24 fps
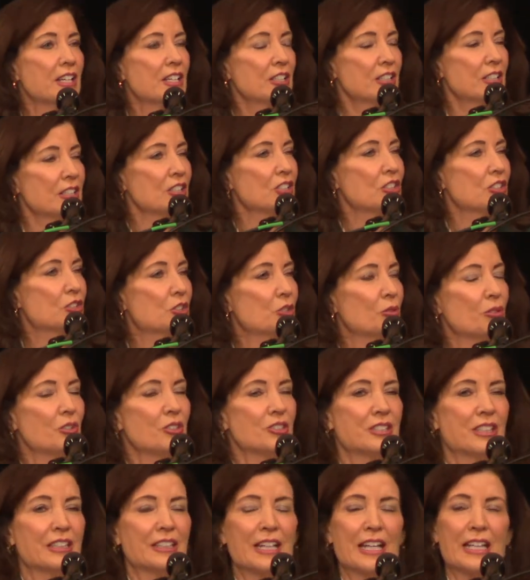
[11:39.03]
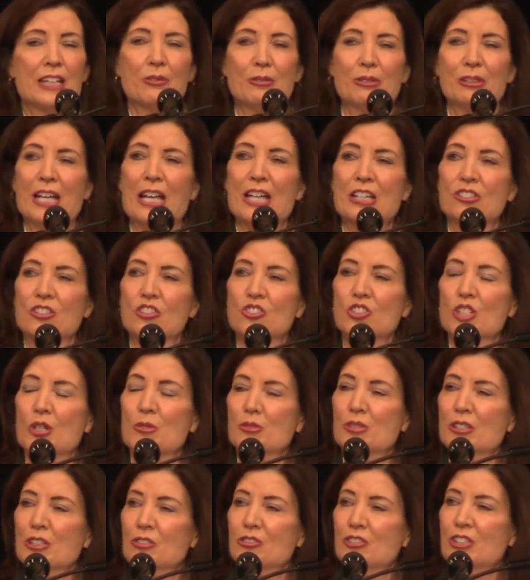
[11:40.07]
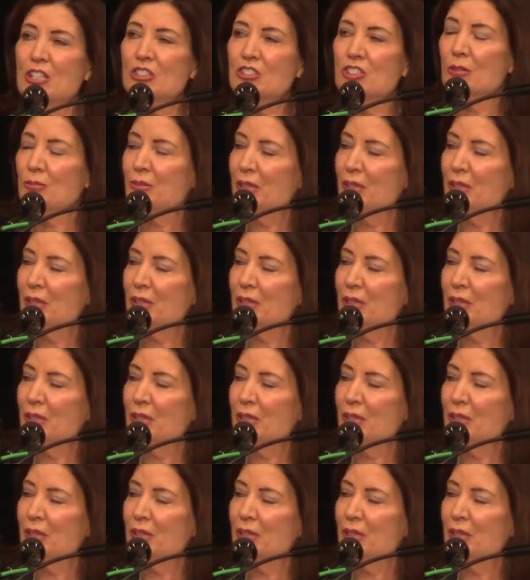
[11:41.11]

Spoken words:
to the students and getting relationships with their teachers. So,